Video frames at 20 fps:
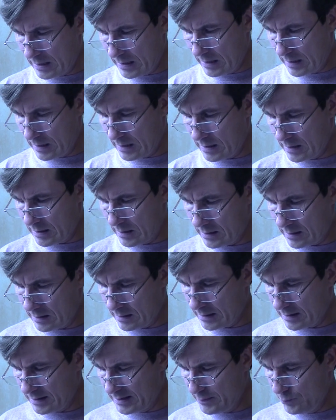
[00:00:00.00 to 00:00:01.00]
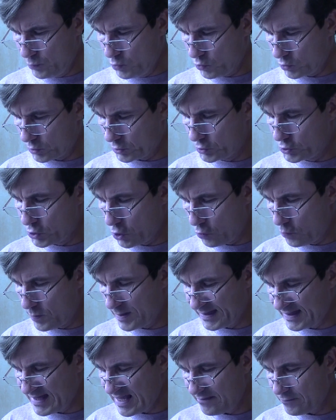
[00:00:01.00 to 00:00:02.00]
The book Job
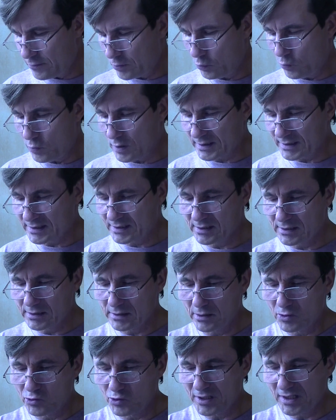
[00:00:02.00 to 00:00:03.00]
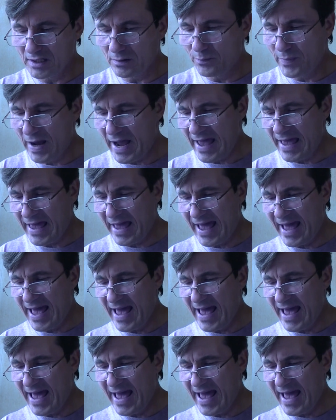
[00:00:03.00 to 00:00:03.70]
and Devil was written by